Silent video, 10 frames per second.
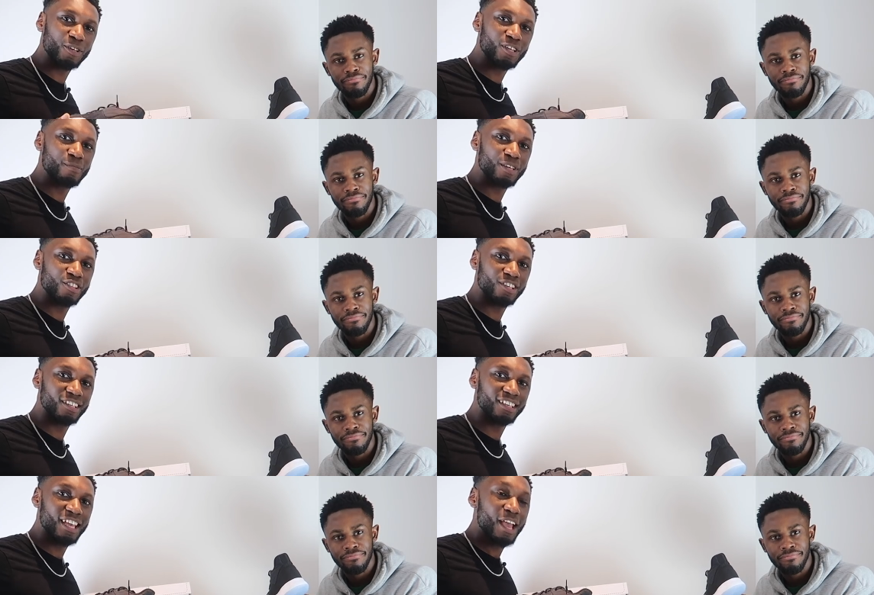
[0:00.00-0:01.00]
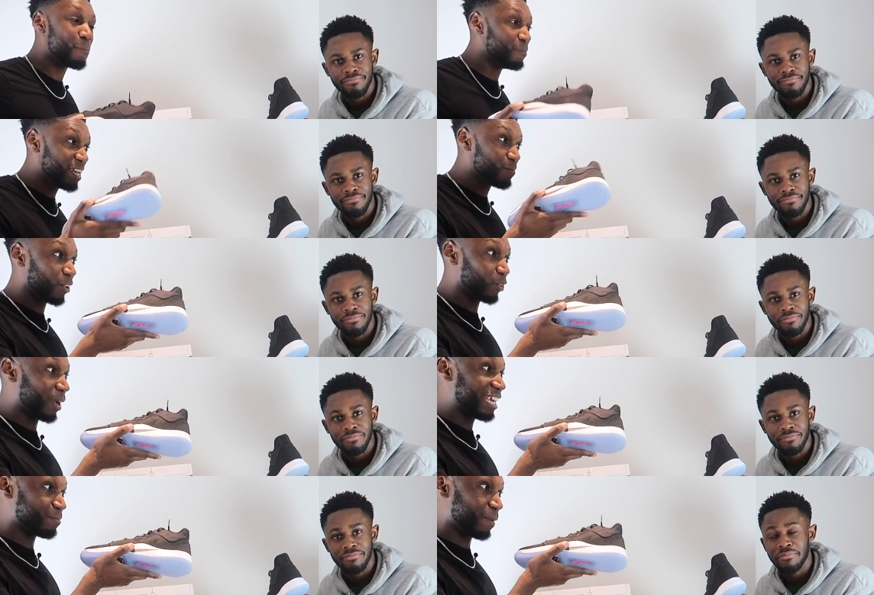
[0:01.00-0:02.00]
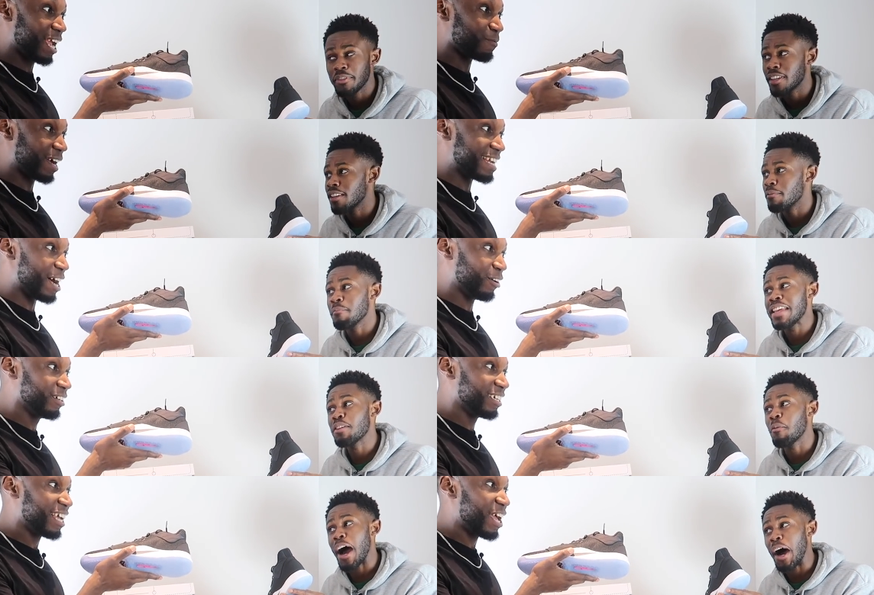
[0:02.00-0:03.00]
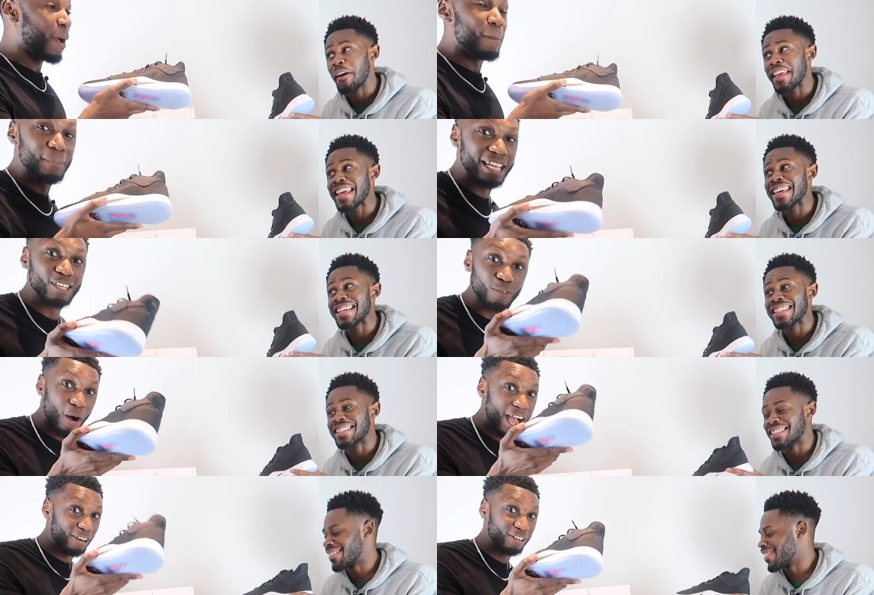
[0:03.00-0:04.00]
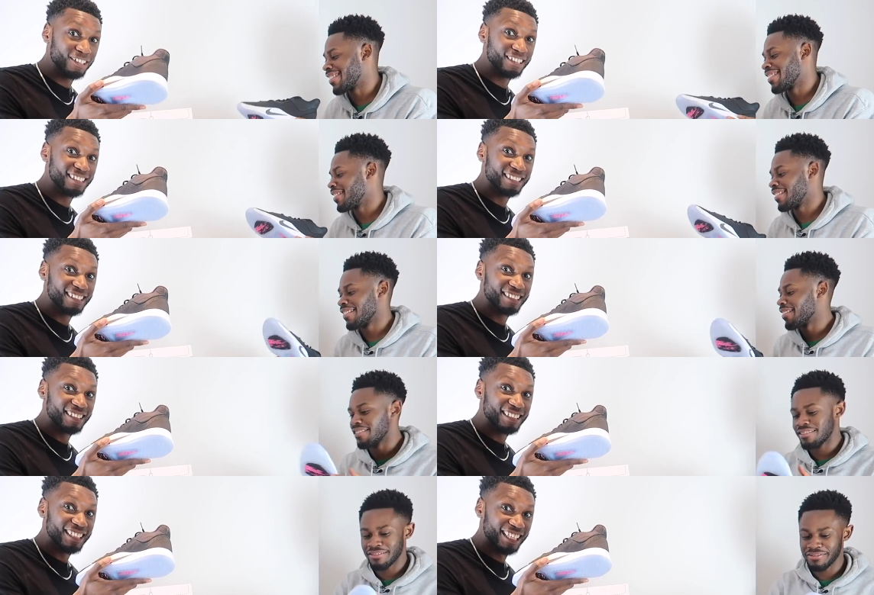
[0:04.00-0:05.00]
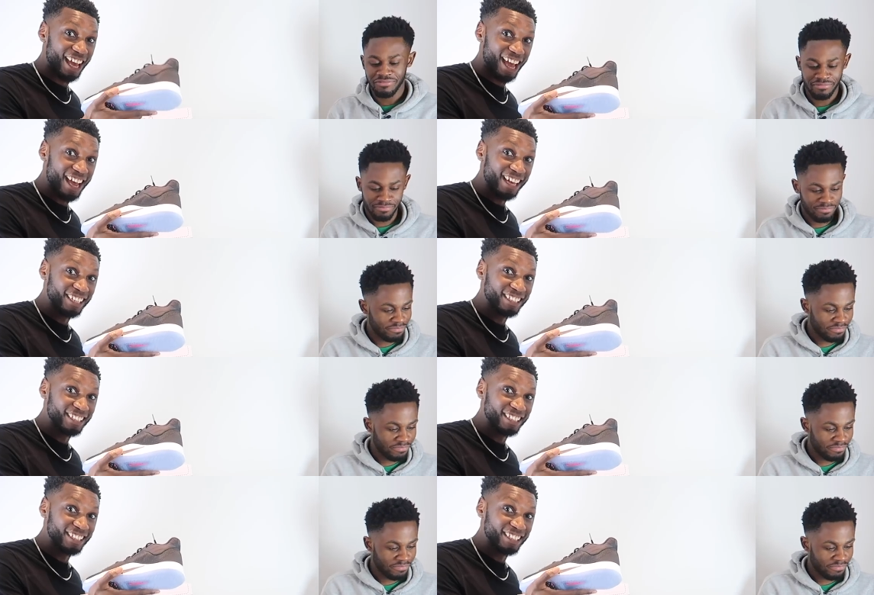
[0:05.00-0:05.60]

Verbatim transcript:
Speaker 1: what you're doing, PG? Meanwhile, the way he's playing right now. Meanwhile, he Meanwhile, is... yeah.